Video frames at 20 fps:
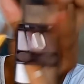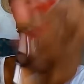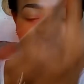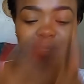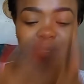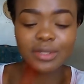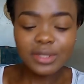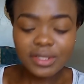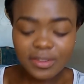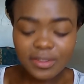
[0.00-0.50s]
gonna
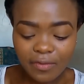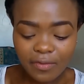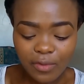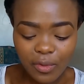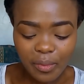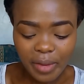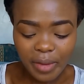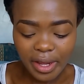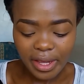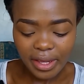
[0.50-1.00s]
use for
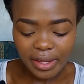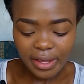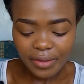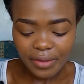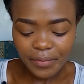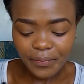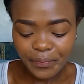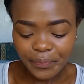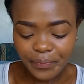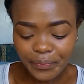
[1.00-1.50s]

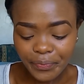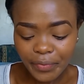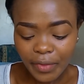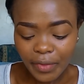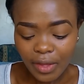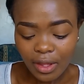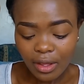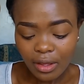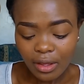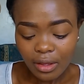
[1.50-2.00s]
my
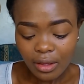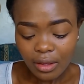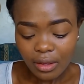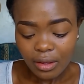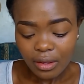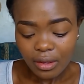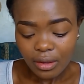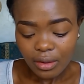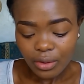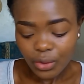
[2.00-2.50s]

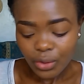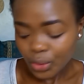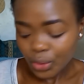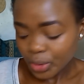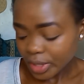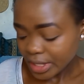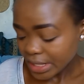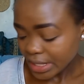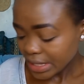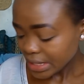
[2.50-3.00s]

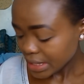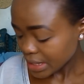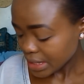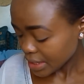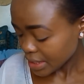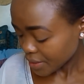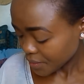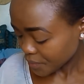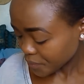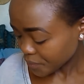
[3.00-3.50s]

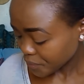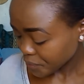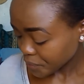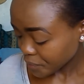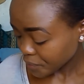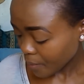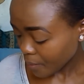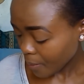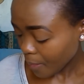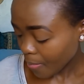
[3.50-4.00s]
crease,
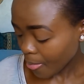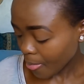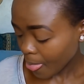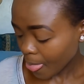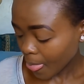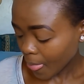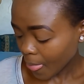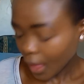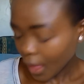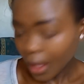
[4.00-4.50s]

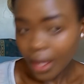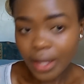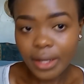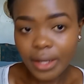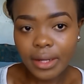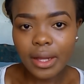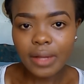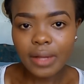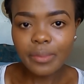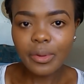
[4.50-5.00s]

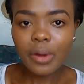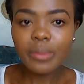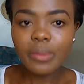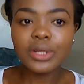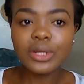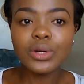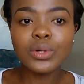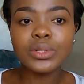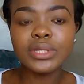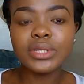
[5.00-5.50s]
and I'll
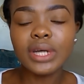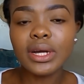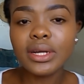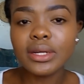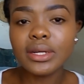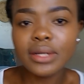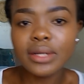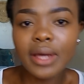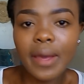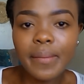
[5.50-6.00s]
probably go
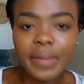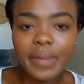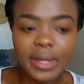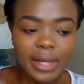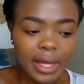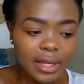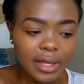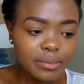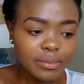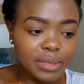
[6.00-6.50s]
darker. I
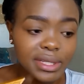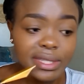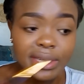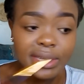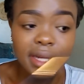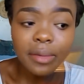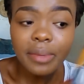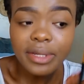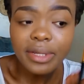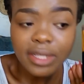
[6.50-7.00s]
mean, I'll build
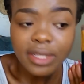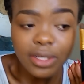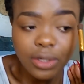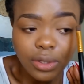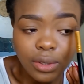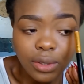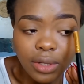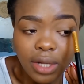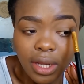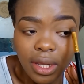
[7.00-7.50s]
it up as I
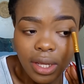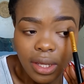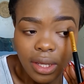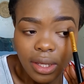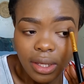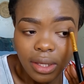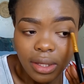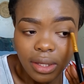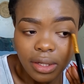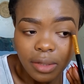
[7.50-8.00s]
go.
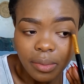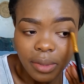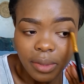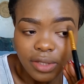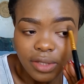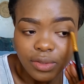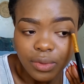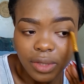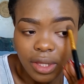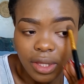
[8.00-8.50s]
It
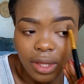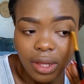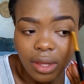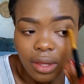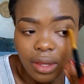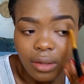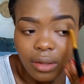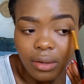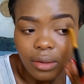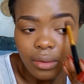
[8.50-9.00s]
depends with,
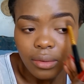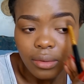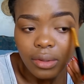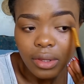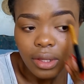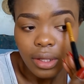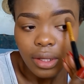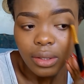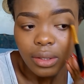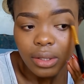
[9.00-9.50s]
you know,
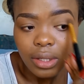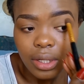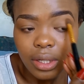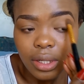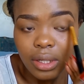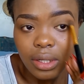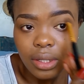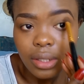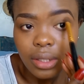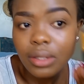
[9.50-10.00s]
the
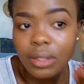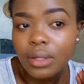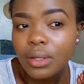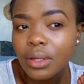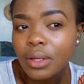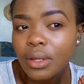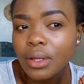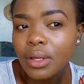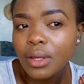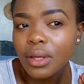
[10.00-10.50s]
look.
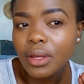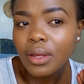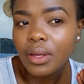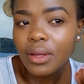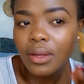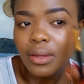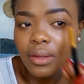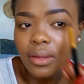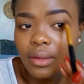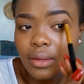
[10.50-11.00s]

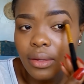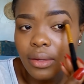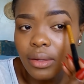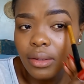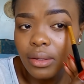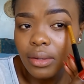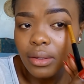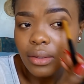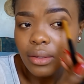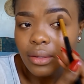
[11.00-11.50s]

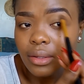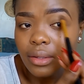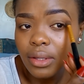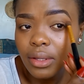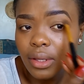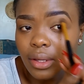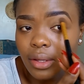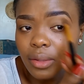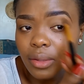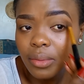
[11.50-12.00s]
Uh,
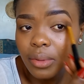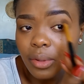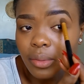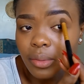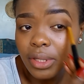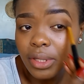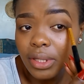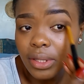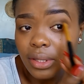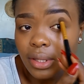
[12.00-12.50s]
yeah, I'll
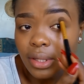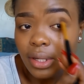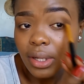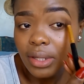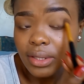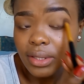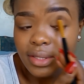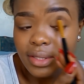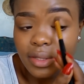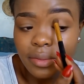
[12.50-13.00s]
probably
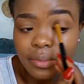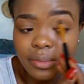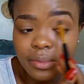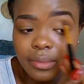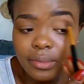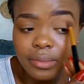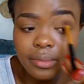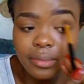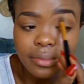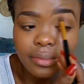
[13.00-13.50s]
add some
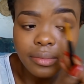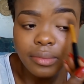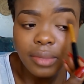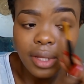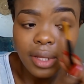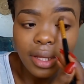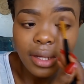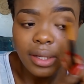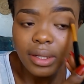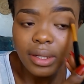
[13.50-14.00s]

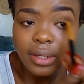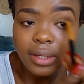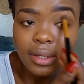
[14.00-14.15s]
black